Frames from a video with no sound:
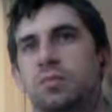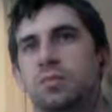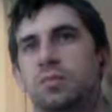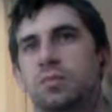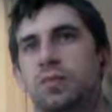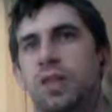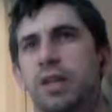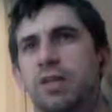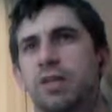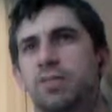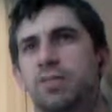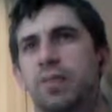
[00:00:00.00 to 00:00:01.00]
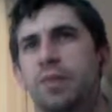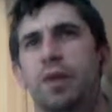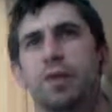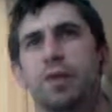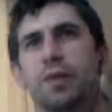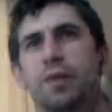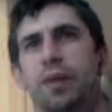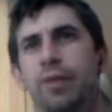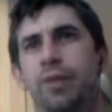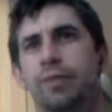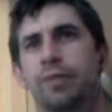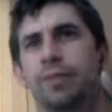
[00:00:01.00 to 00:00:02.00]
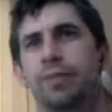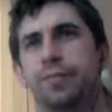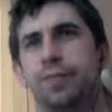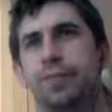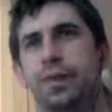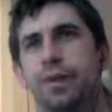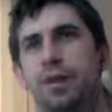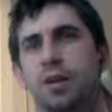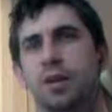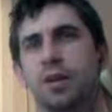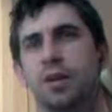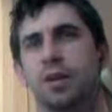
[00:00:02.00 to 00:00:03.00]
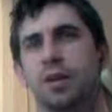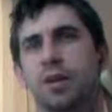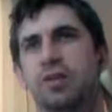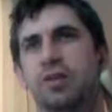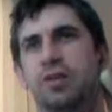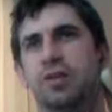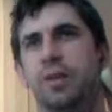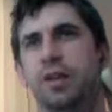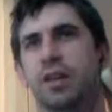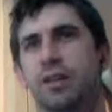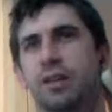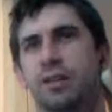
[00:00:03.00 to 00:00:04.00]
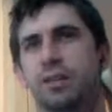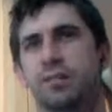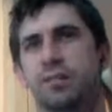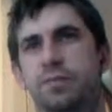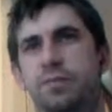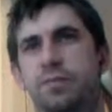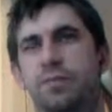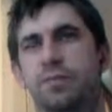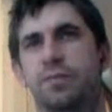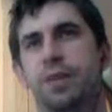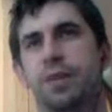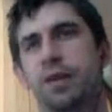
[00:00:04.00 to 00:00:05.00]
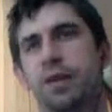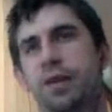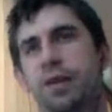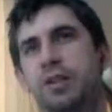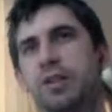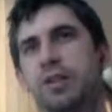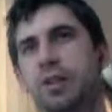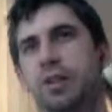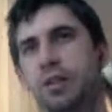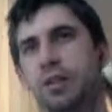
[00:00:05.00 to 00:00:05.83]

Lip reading: right? No, that won't. That'll just make it, let's see here.